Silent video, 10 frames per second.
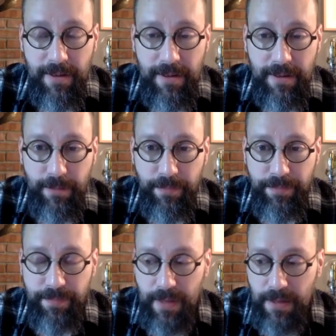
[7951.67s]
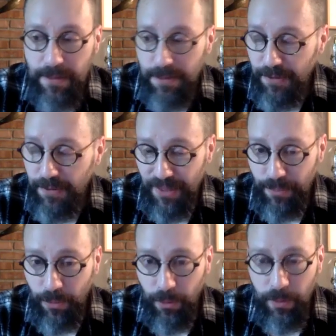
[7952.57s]
a little
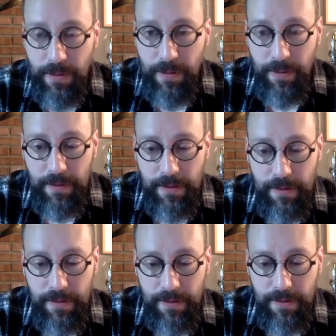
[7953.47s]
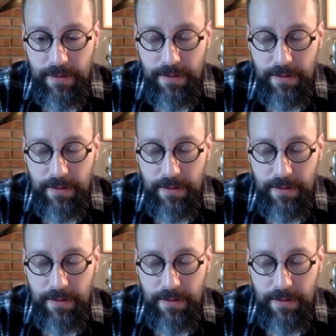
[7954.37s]
seed bowl that I